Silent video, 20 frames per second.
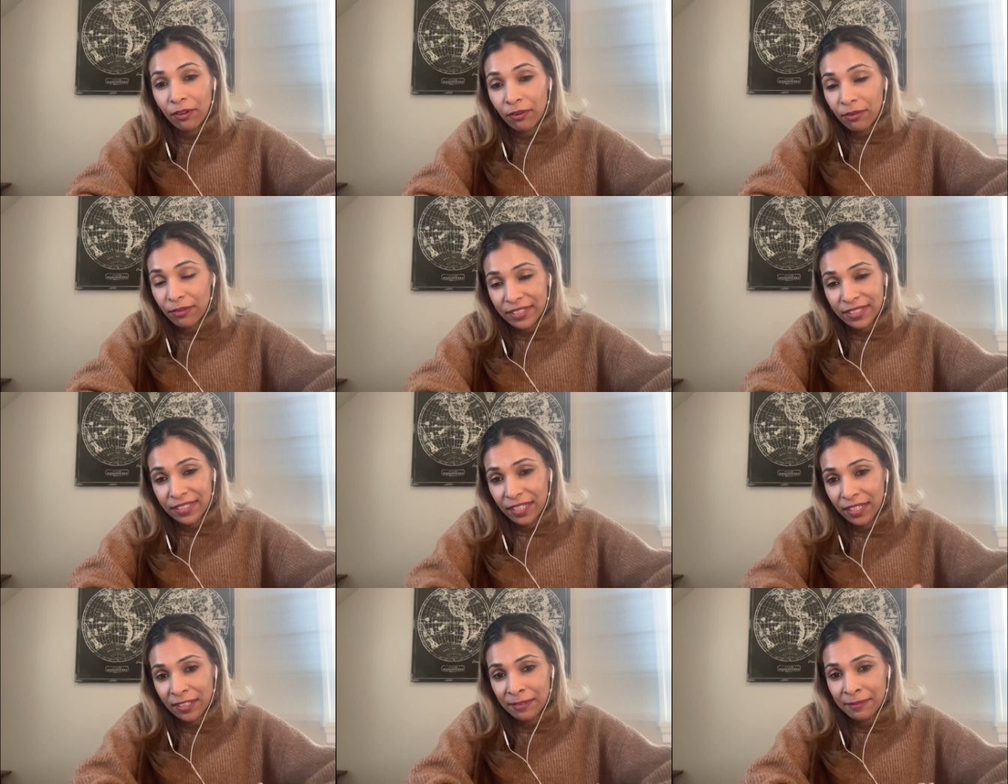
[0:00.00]
always
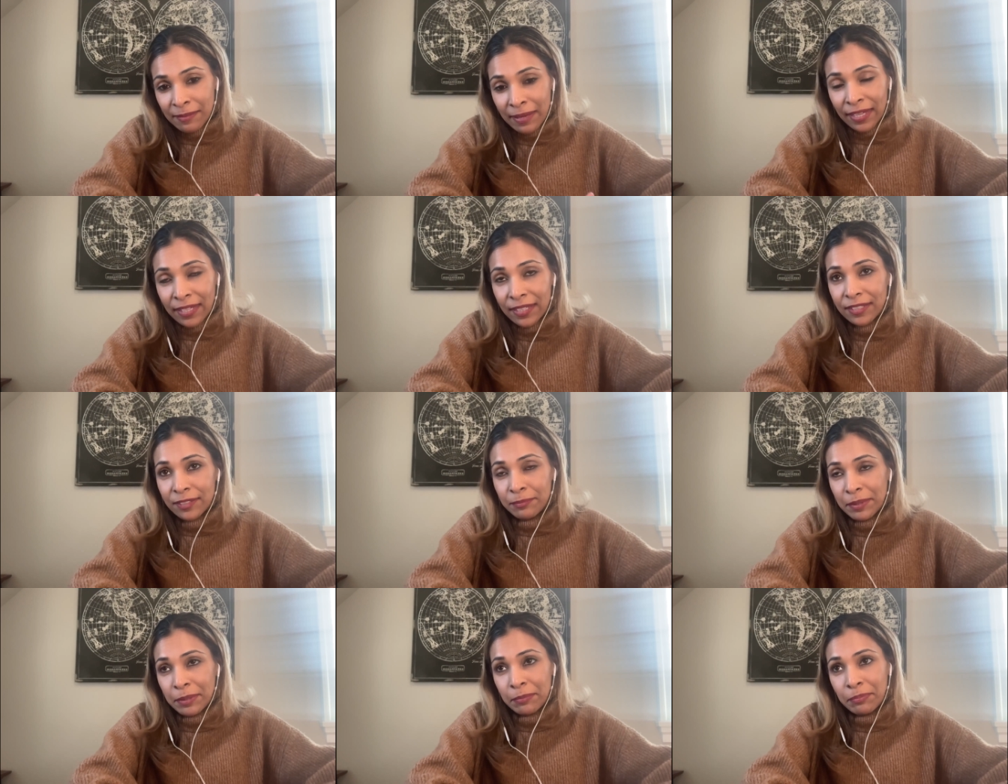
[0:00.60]
say, Matt,
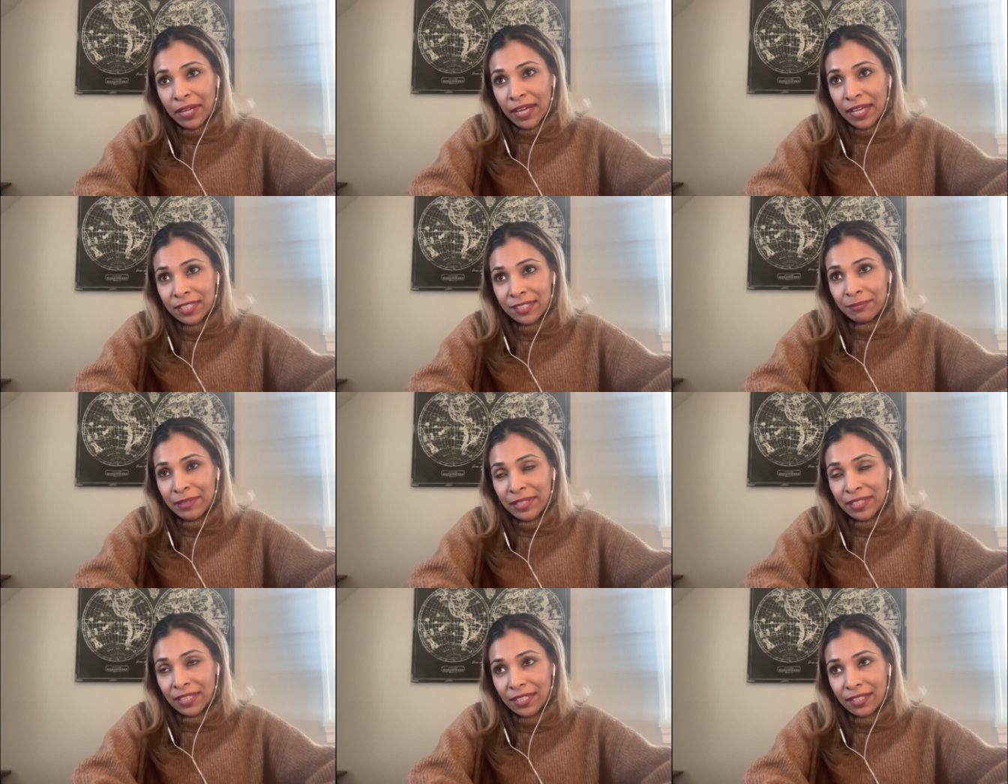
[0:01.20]
if people ask
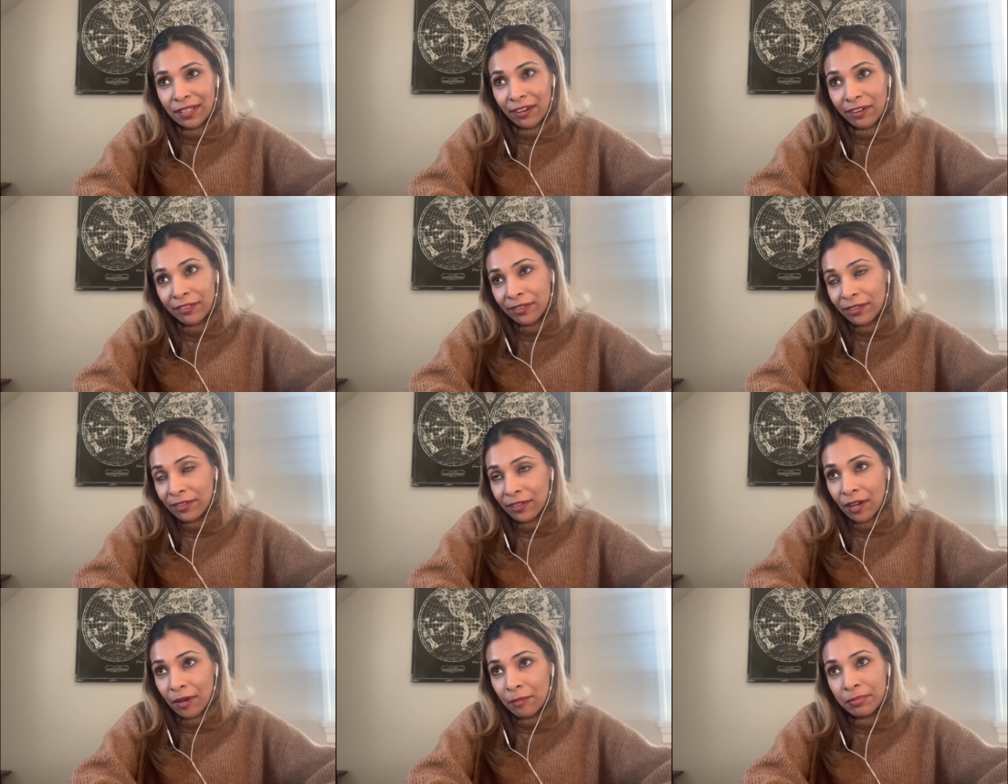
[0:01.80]
me, like, are
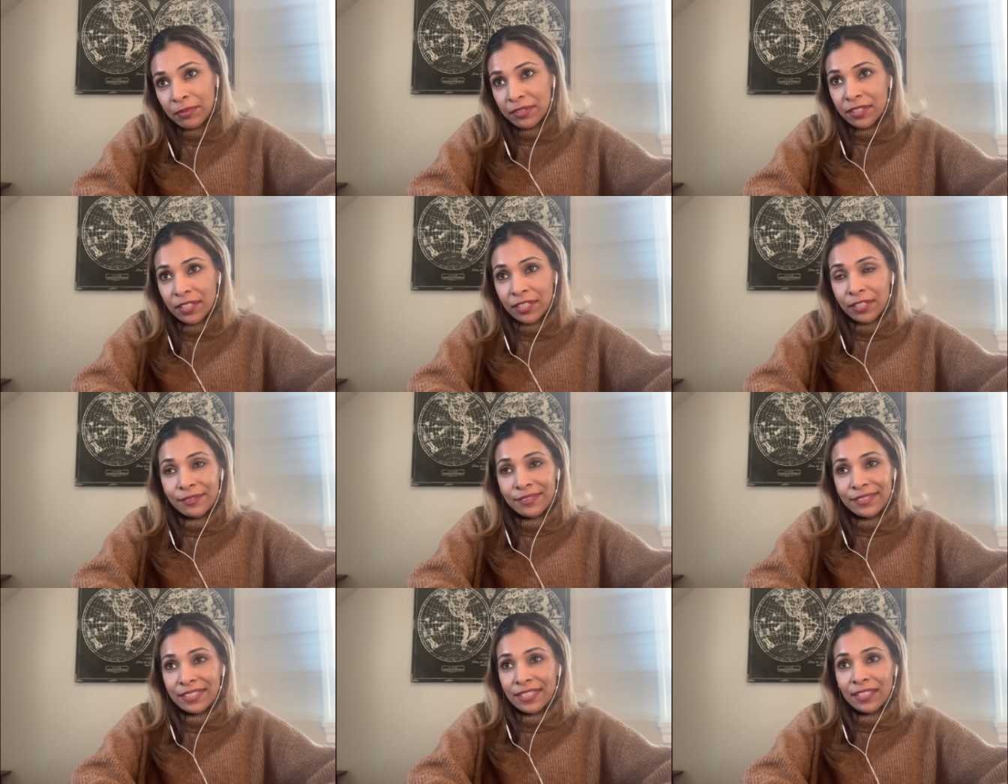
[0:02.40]
there couples that
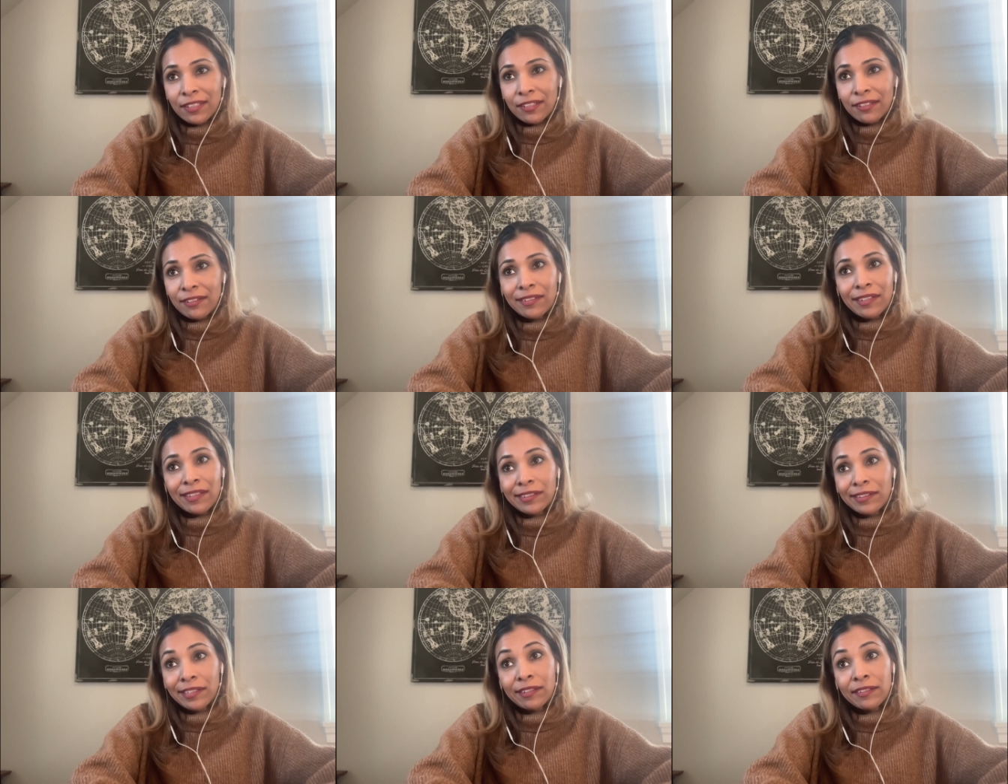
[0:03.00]
you see that you're
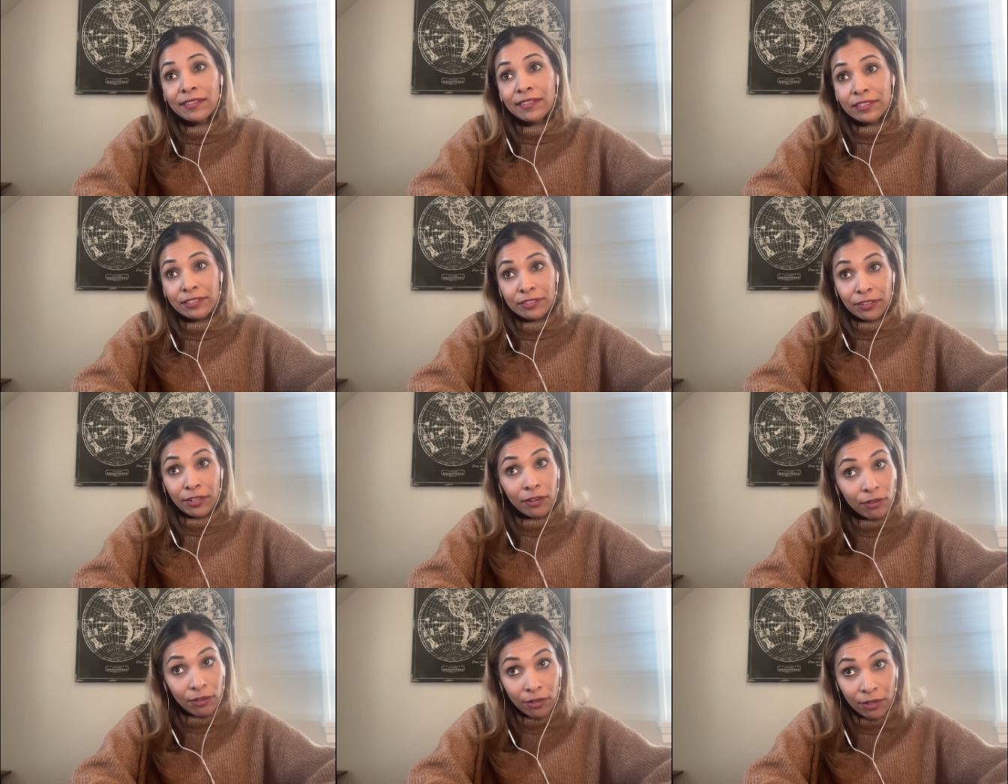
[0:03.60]
like, there is
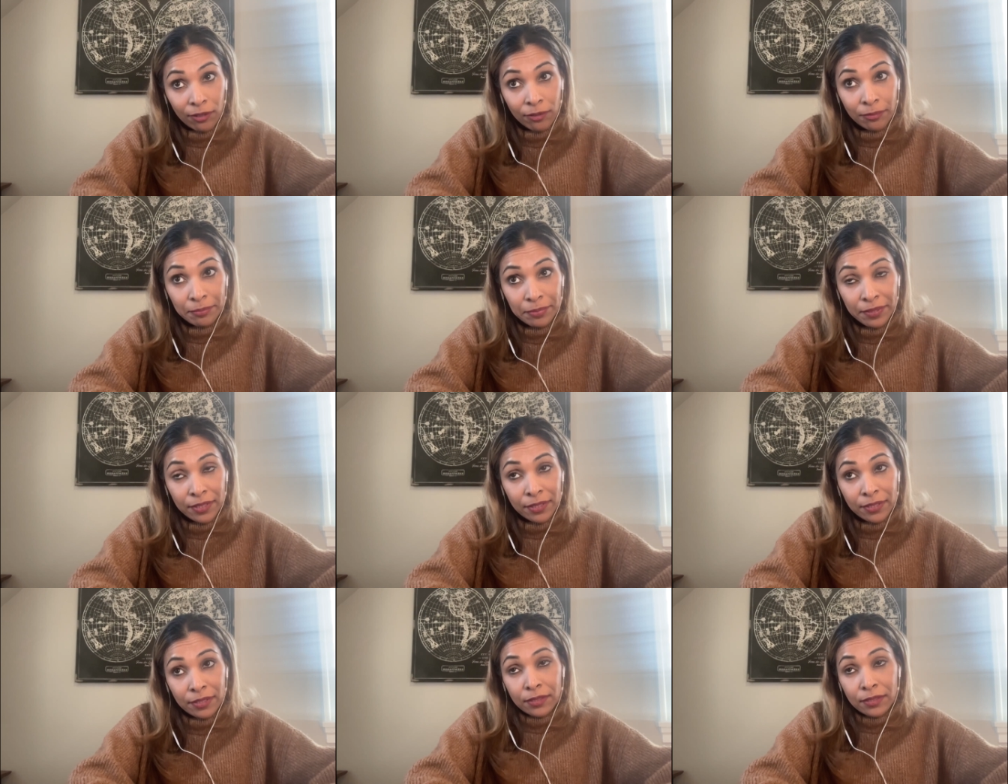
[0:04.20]
no hope?